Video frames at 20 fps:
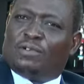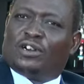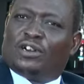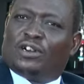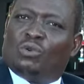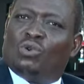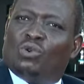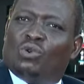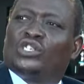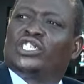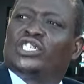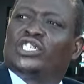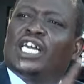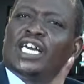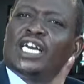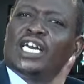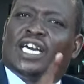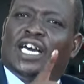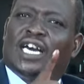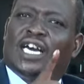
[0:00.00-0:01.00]
will seek
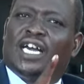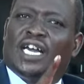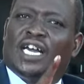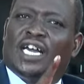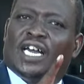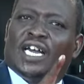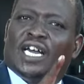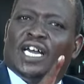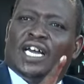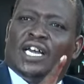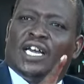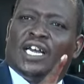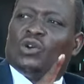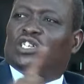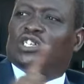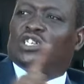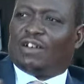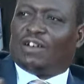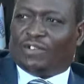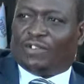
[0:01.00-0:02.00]
your
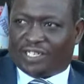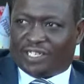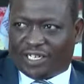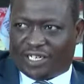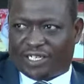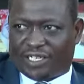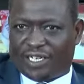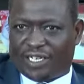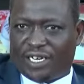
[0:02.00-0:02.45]
services.